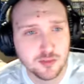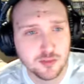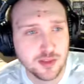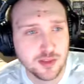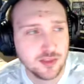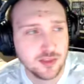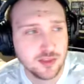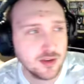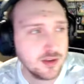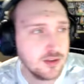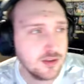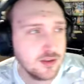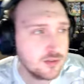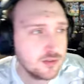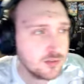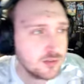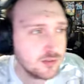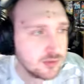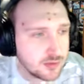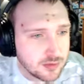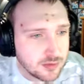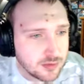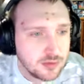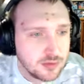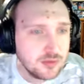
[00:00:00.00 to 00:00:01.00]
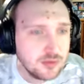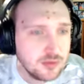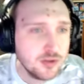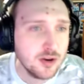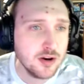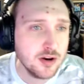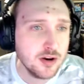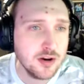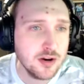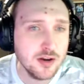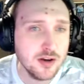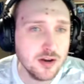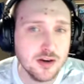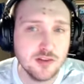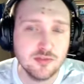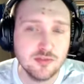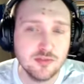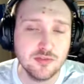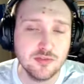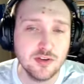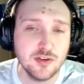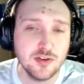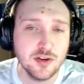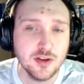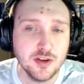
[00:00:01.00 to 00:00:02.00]
I think he's done enough
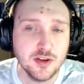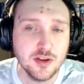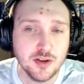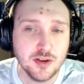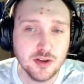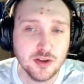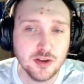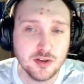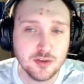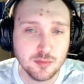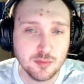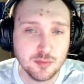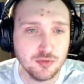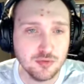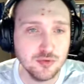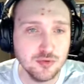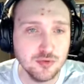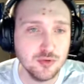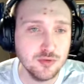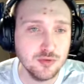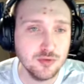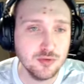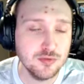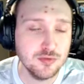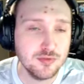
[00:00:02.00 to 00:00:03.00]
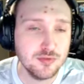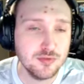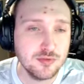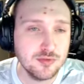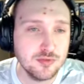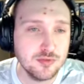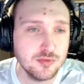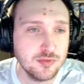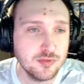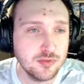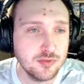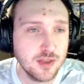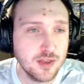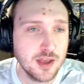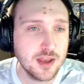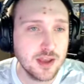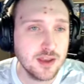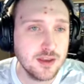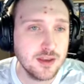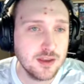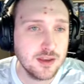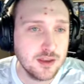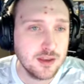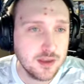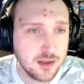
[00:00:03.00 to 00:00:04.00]
to prove that
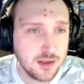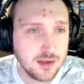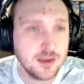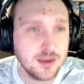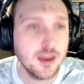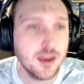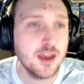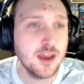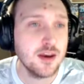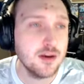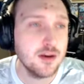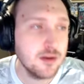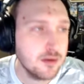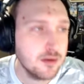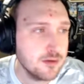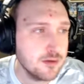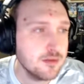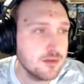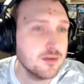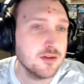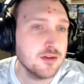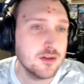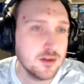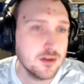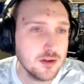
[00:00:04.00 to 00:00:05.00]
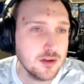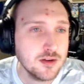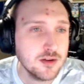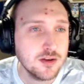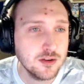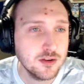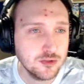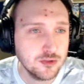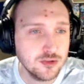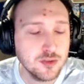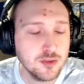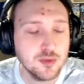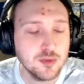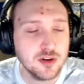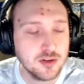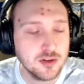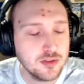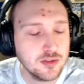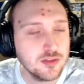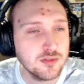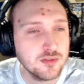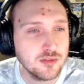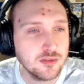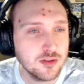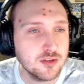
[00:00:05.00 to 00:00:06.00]
he can contribute to
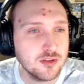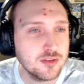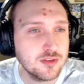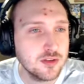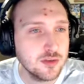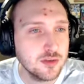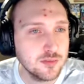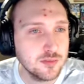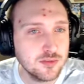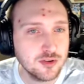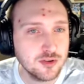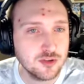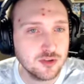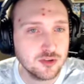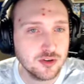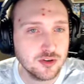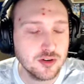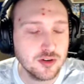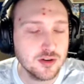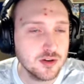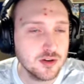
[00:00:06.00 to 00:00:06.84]
the first team for sure.